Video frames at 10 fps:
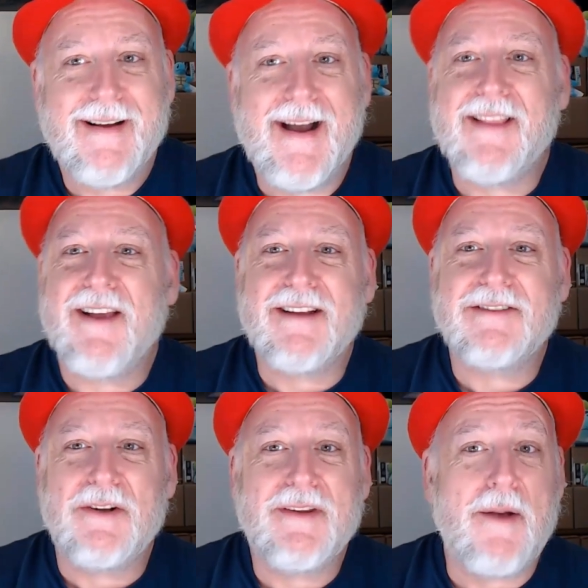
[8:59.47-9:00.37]
I thought
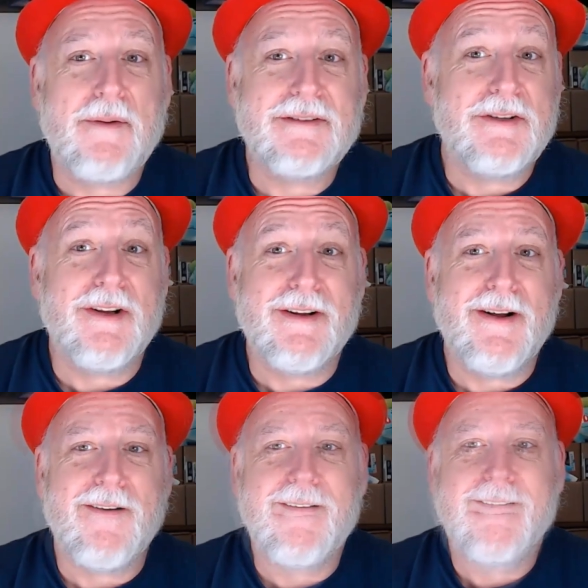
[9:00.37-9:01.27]
so. That was a good
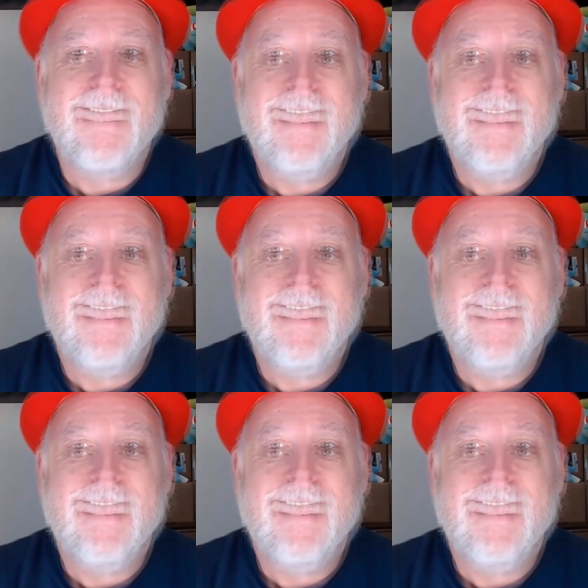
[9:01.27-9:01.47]
card.